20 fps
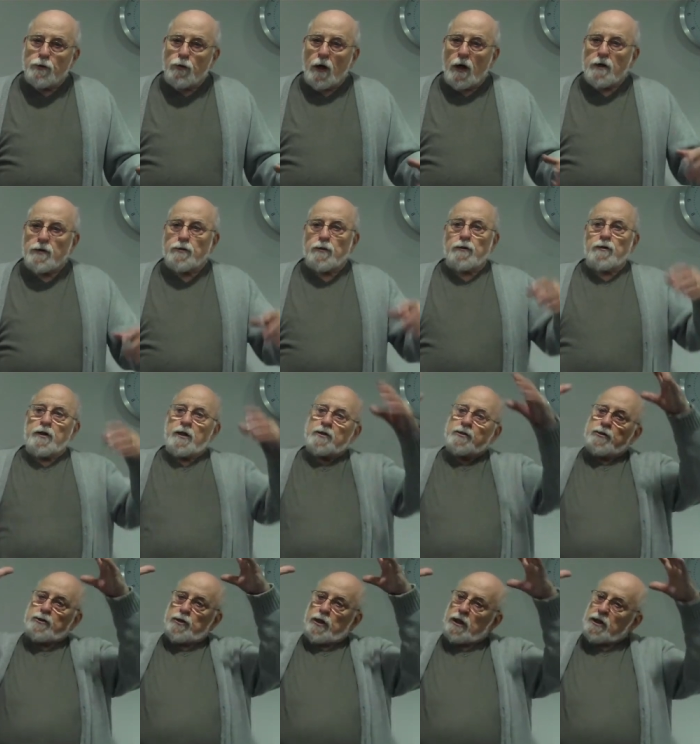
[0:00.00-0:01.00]
structure
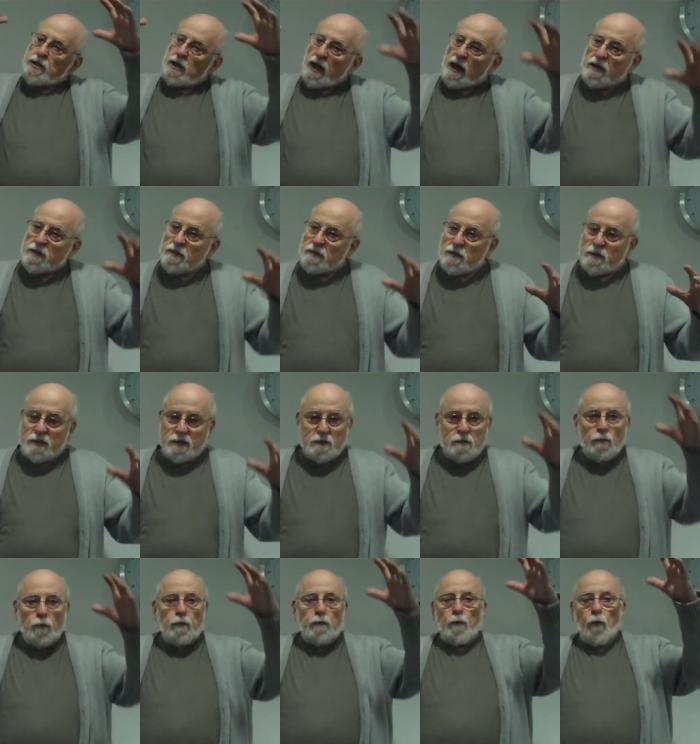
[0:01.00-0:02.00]
that's just
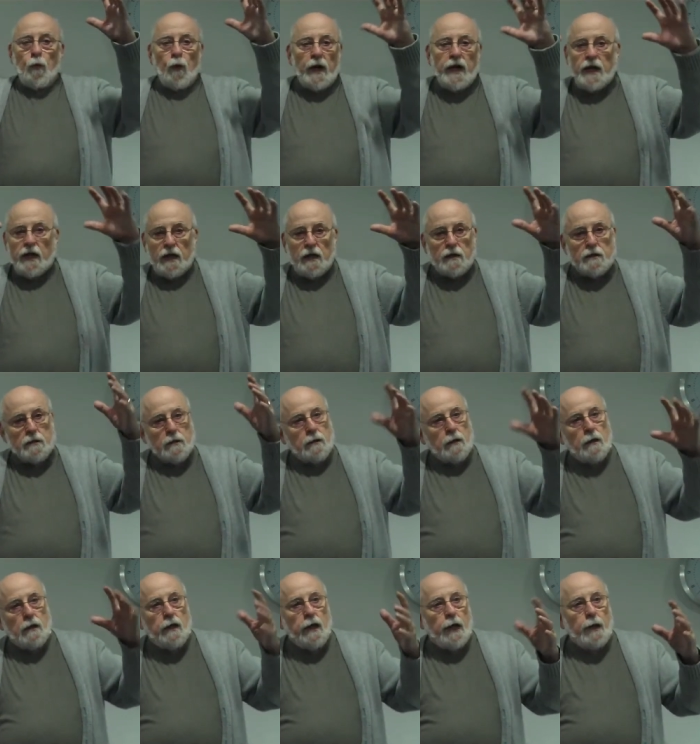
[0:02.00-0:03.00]
waiting to
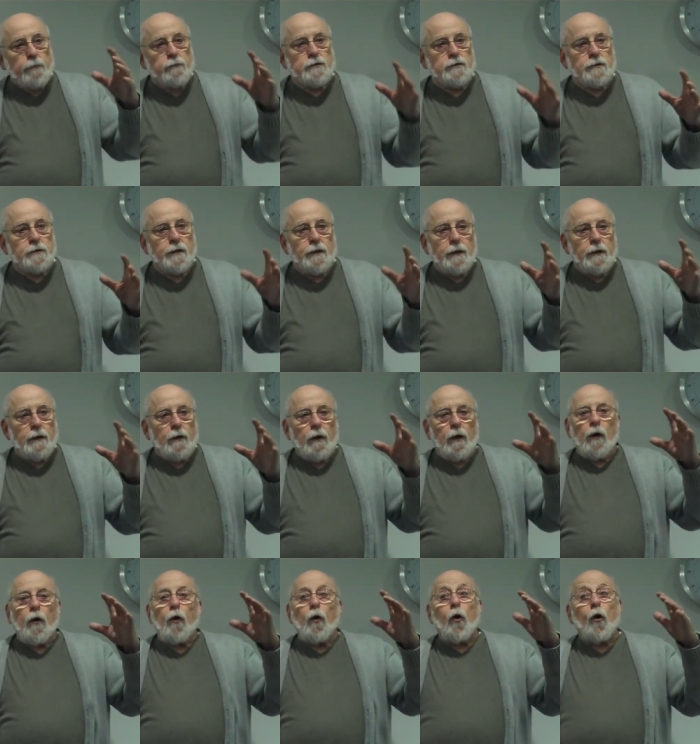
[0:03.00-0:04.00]
collapse
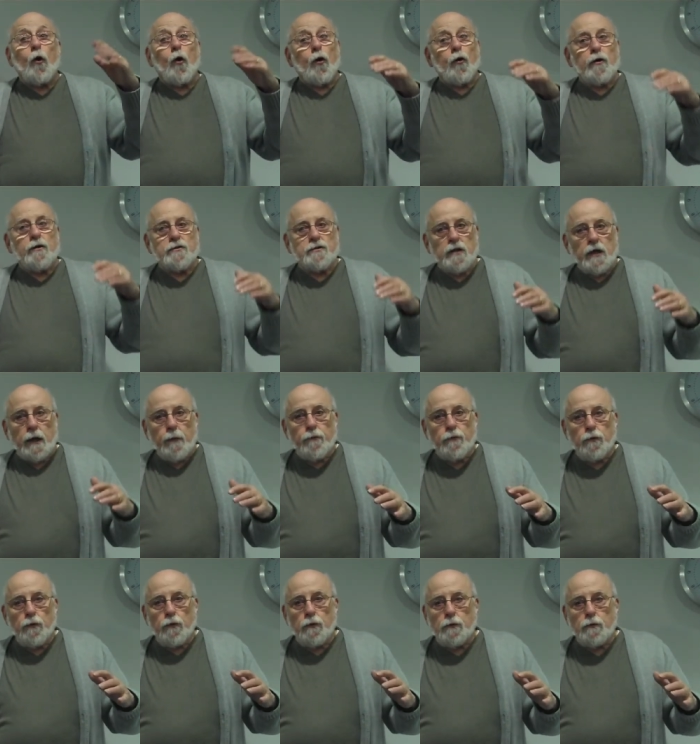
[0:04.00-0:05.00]
or
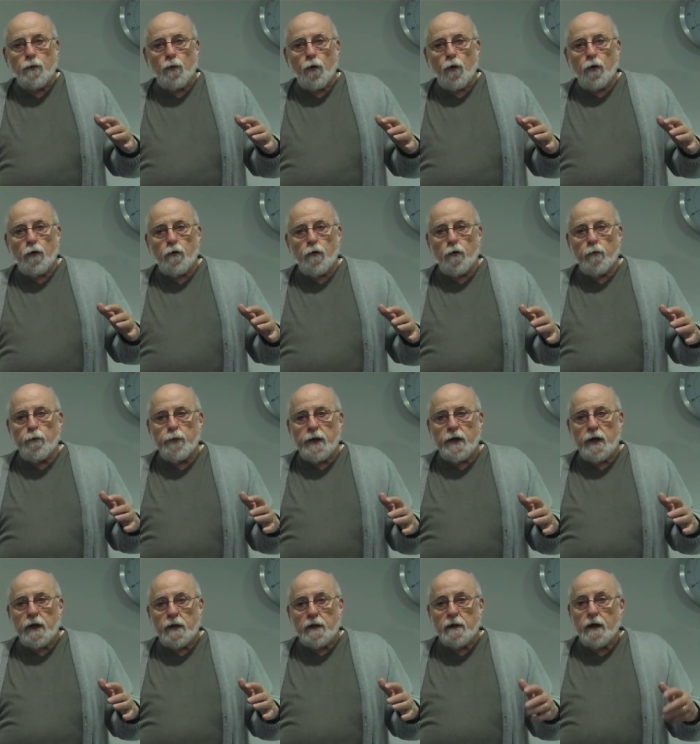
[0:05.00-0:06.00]
escape to a new order of
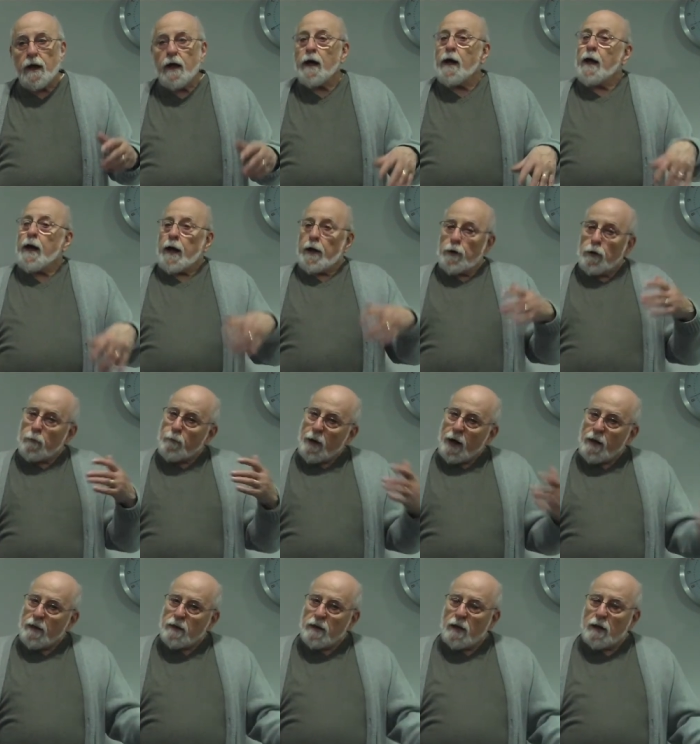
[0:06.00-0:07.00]
being. And you
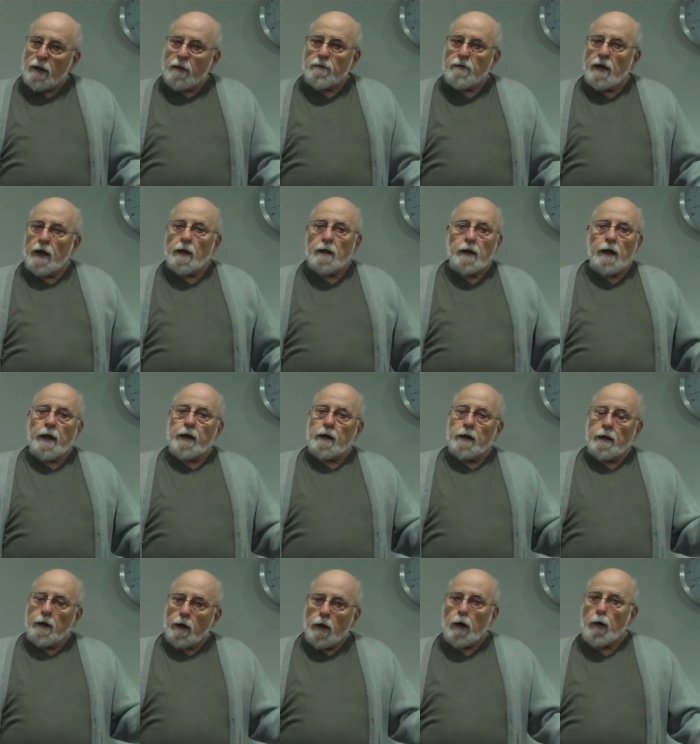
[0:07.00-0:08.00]
might think of that like
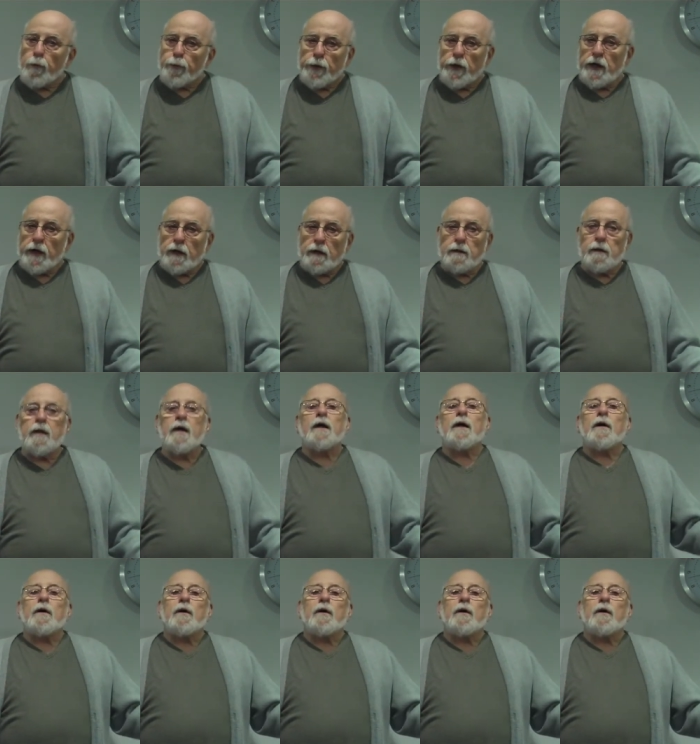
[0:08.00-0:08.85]
an airplane